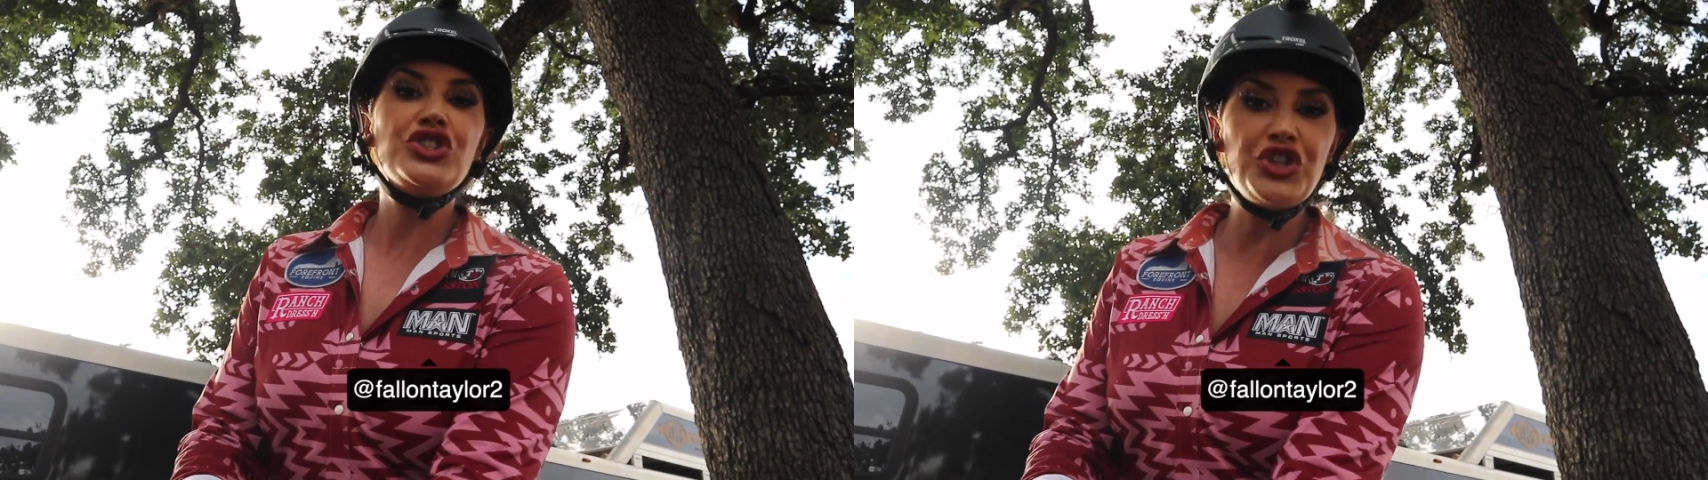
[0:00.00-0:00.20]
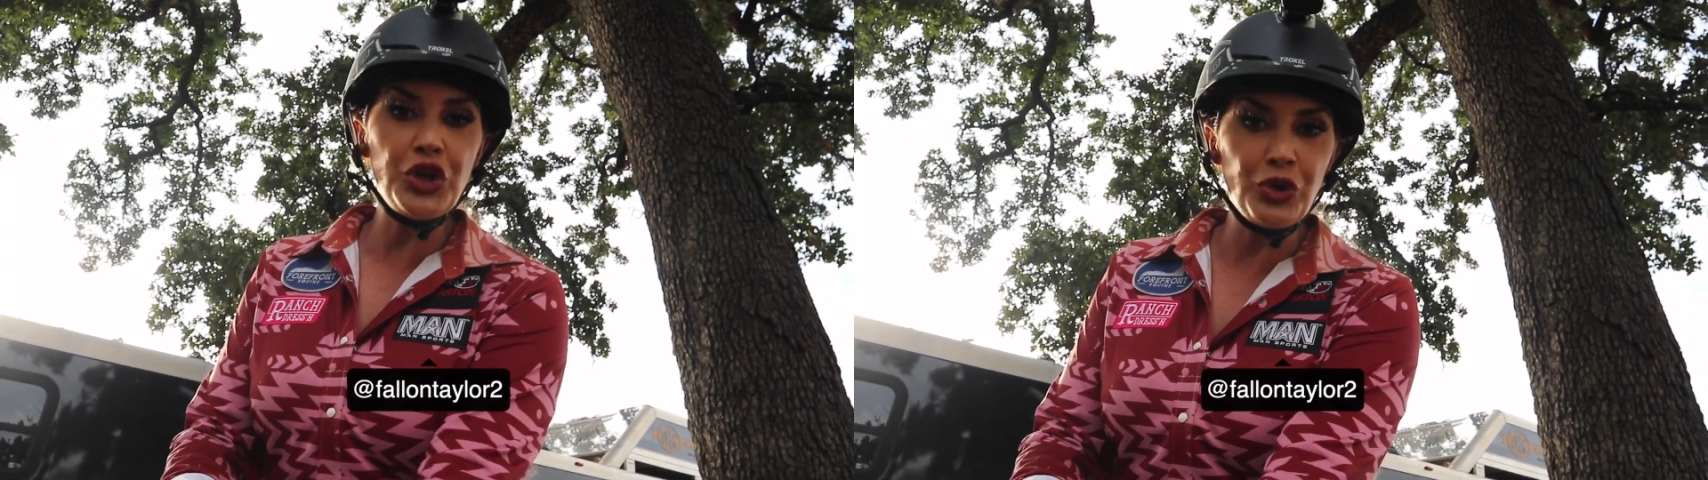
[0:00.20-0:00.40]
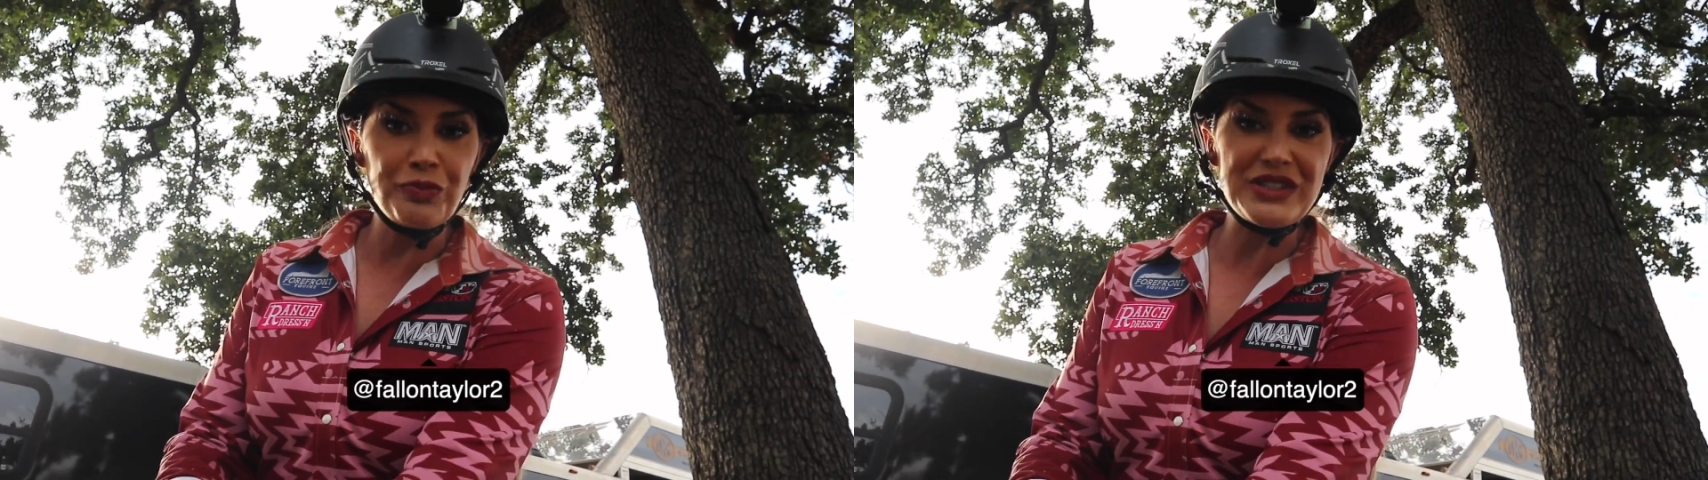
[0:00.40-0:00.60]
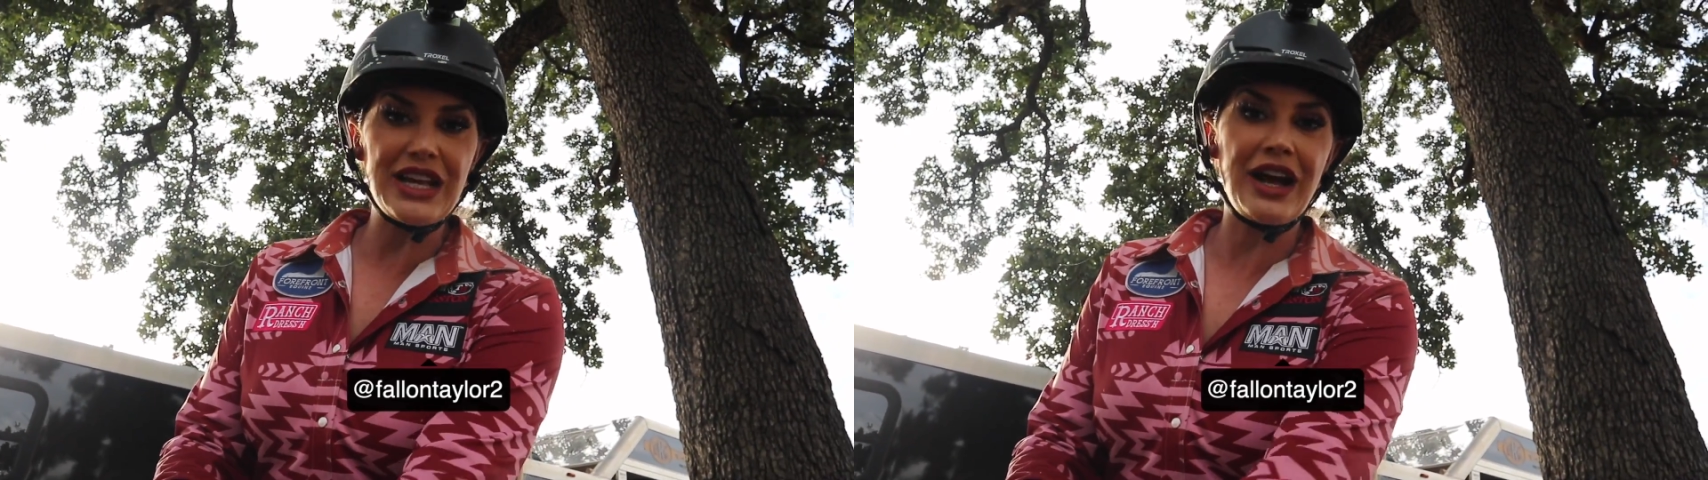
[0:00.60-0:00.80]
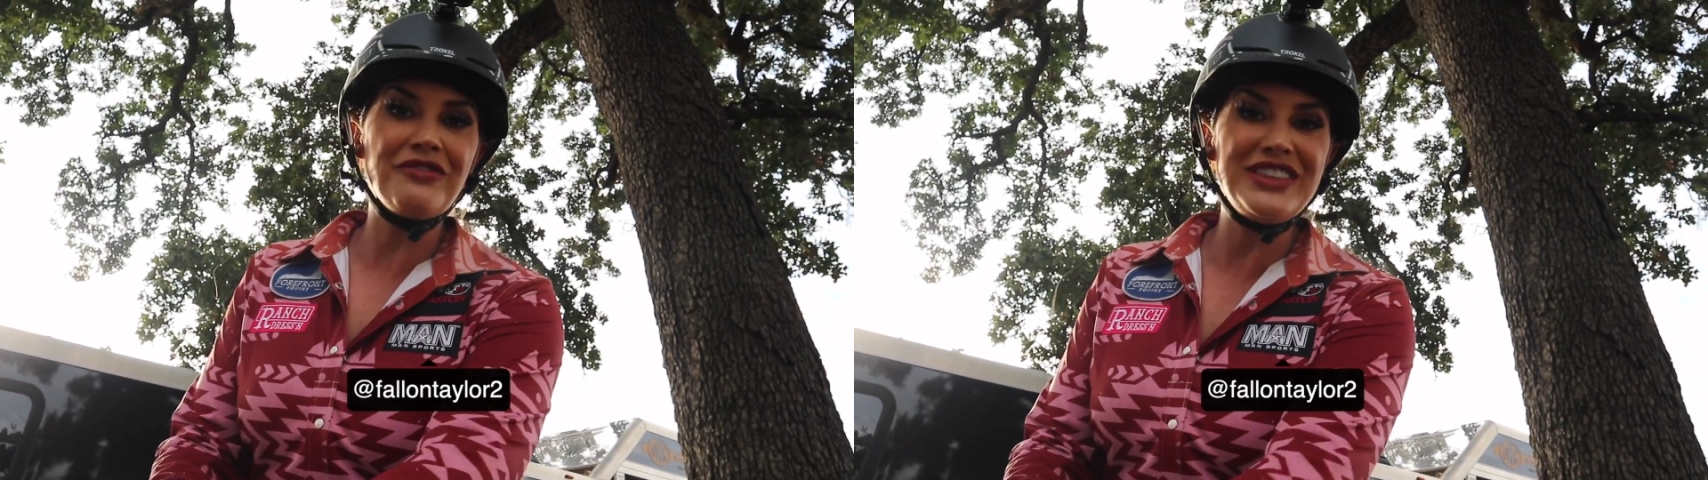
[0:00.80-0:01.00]
dupes
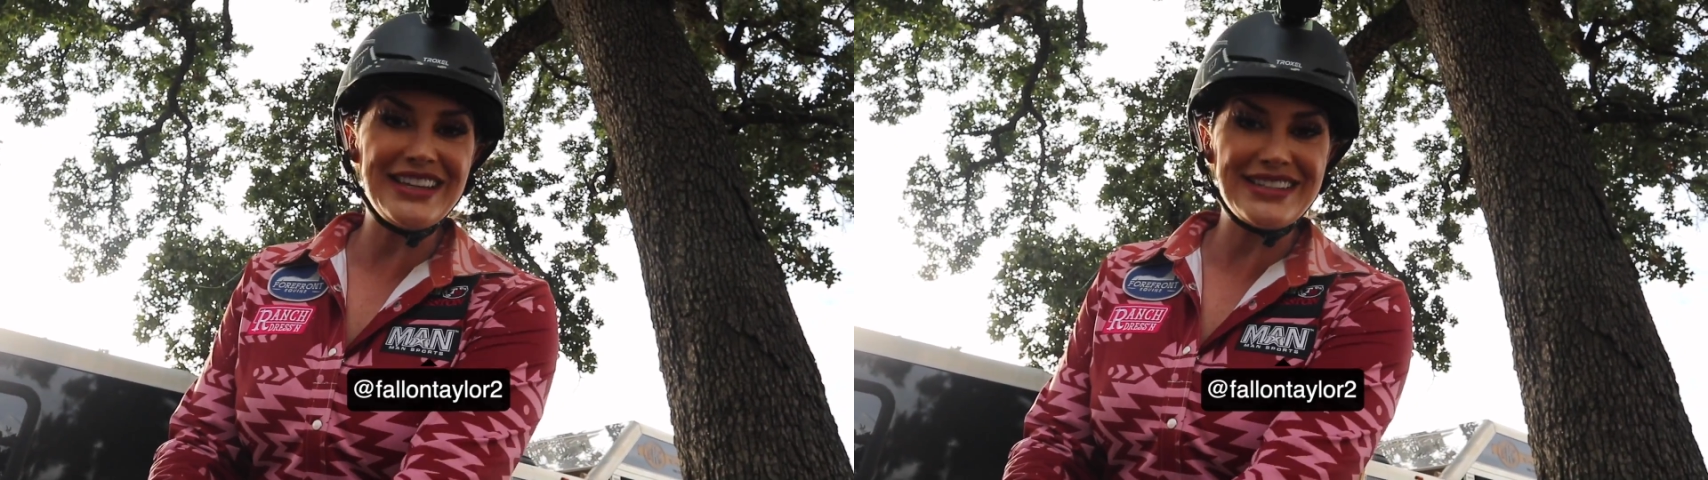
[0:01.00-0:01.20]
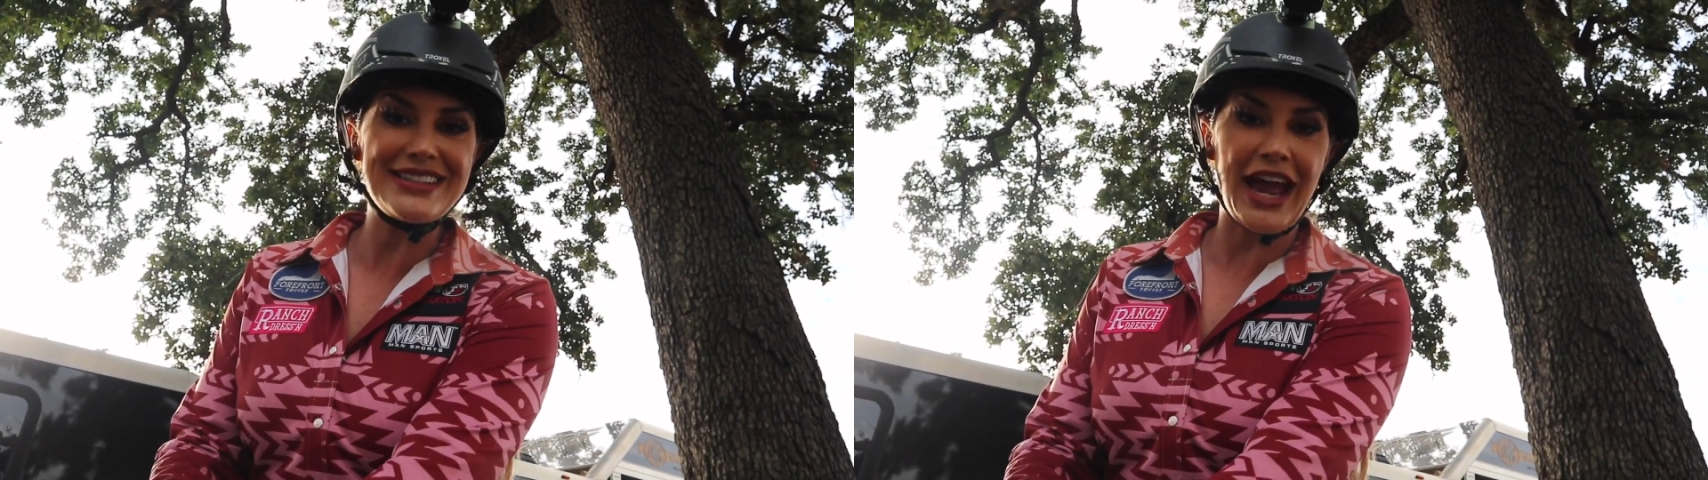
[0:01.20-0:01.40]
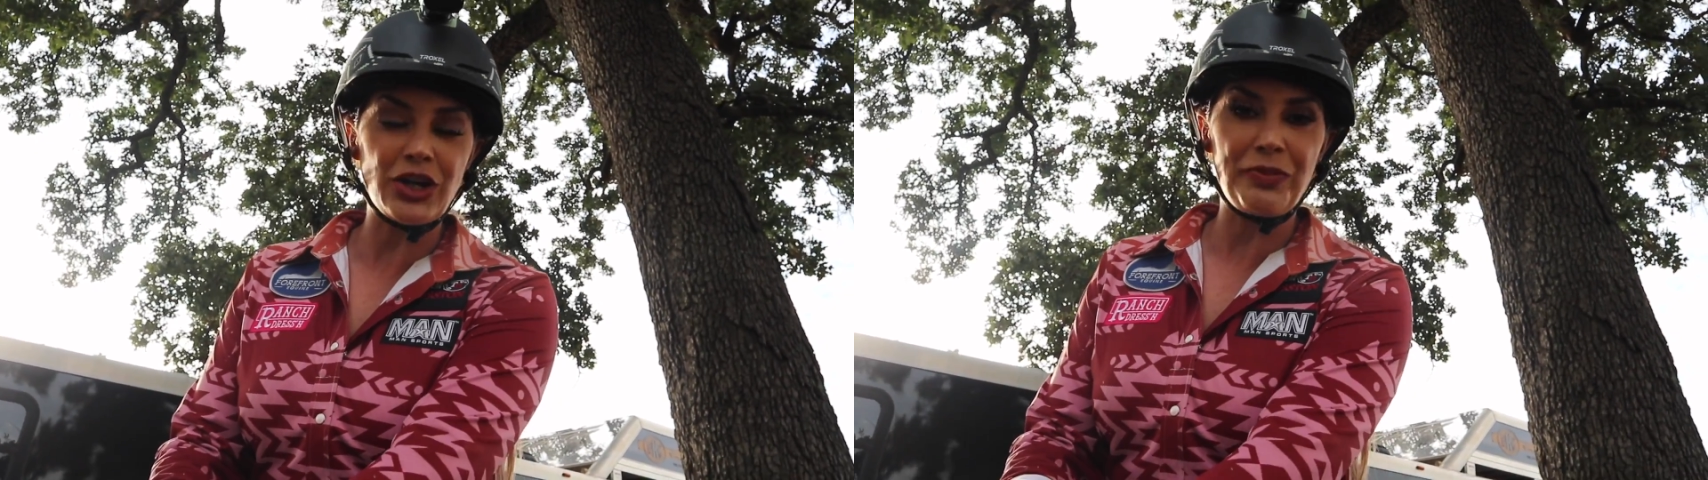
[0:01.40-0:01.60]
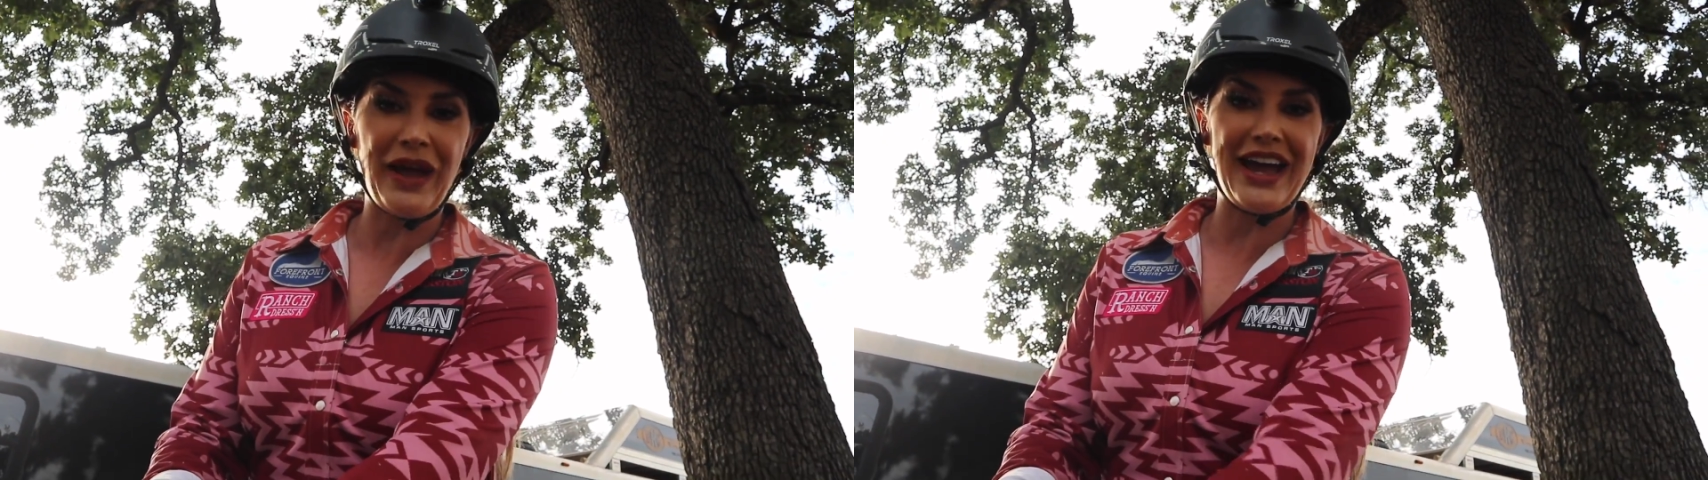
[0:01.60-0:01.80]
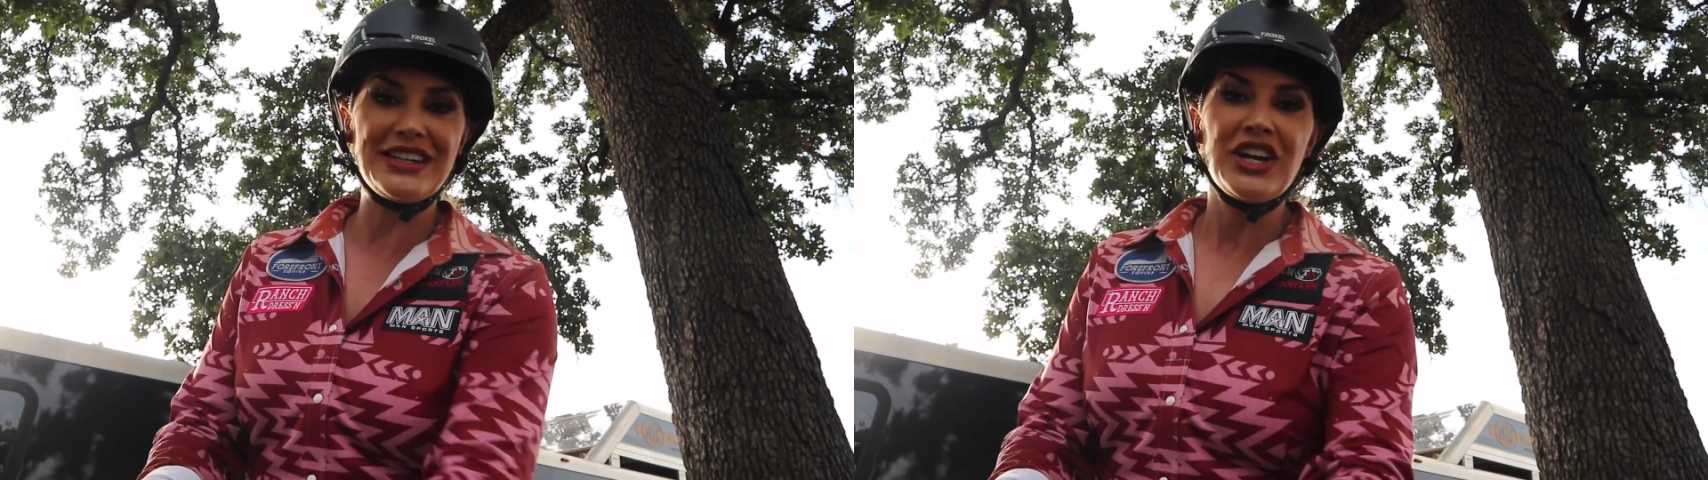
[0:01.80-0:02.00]
of this saddle
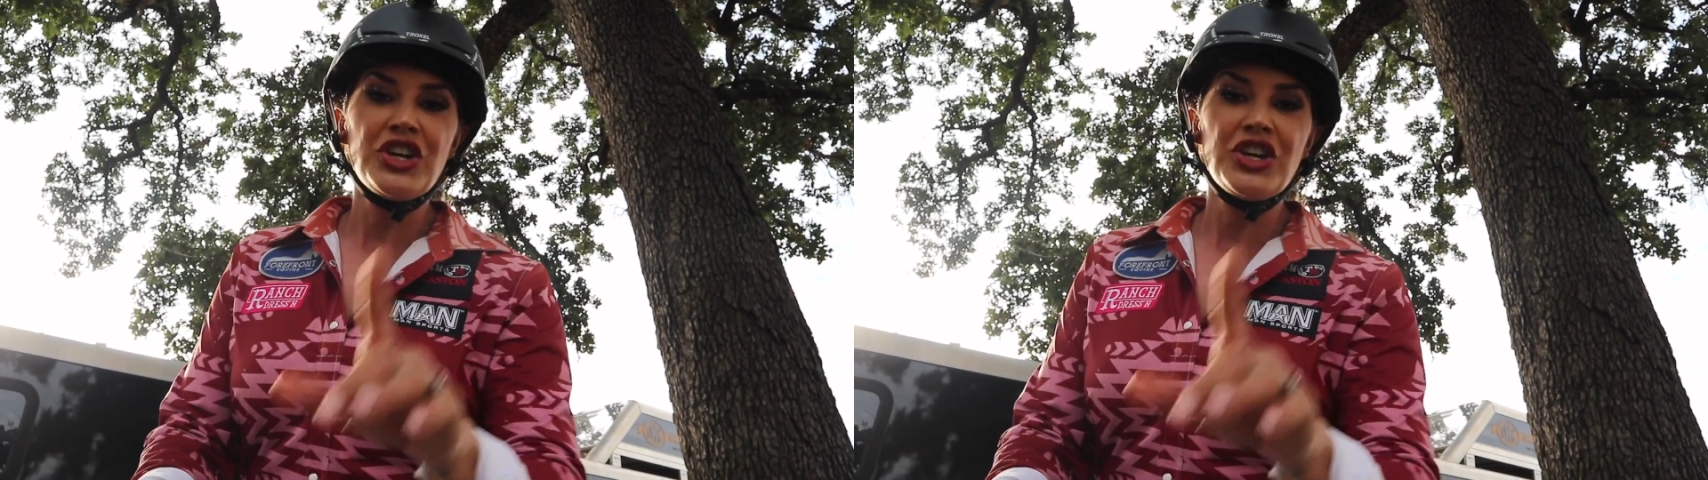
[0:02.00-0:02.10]
pad